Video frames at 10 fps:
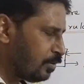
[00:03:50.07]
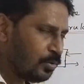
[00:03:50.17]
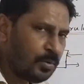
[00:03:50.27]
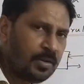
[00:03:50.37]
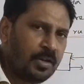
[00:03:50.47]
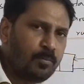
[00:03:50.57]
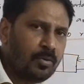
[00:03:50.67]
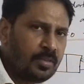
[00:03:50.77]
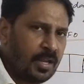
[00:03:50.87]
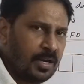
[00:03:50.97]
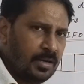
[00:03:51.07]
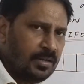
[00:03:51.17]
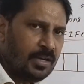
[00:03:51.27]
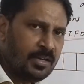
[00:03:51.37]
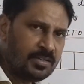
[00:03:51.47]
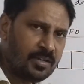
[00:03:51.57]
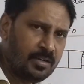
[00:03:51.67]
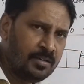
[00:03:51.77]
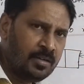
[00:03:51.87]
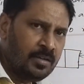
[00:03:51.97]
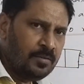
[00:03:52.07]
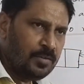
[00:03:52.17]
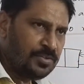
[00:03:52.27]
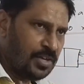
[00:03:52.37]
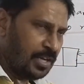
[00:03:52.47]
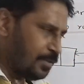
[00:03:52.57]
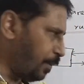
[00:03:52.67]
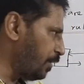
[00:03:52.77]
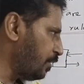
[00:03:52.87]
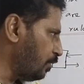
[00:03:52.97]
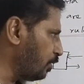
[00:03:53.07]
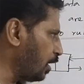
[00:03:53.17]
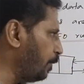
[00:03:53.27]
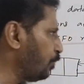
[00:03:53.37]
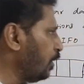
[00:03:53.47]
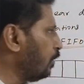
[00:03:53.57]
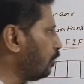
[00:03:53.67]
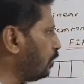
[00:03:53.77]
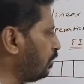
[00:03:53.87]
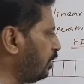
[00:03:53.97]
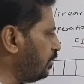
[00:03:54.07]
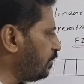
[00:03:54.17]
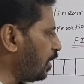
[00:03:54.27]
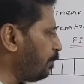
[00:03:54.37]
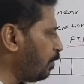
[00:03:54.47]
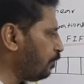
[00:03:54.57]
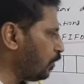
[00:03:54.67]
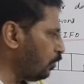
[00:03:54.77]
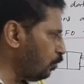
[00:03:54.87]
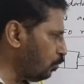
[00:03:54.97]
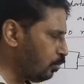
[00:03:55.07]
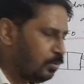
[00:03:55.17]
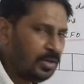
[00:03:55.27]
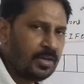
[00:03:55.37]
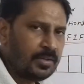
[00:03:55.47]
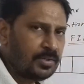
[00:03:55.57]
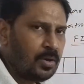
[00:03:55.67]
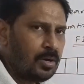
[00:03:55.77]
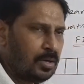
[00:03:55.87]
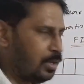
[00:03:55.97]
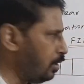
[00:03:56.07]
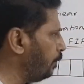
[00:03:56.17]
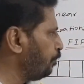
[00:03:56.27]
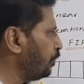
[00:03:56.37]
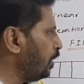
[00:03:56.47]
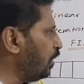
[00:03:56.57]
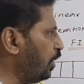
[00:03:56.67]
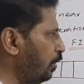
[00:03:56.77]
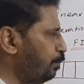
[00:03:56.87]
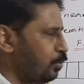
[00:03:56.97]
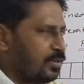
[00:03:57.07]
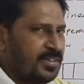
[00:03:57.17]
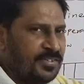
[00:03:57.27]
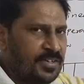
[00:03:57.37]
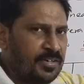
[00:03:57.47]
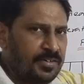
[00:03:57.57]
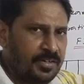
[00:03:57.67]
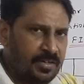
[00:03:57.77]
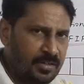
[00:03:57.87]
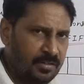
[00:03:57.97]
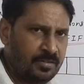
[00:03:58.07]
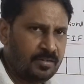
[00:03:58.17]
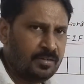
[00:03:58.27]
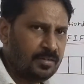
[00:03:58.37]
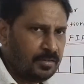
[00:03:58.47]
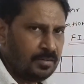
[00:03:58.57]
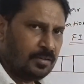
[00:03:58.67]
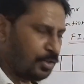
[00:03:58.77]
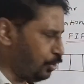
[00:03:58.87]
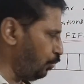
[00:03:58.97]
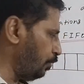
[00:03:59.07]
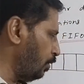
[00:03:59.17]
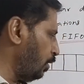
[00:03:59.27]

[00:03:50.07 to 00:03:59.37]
So in both end, deletion which takes place. Okay. So this type of queue, it is called input restricted queue.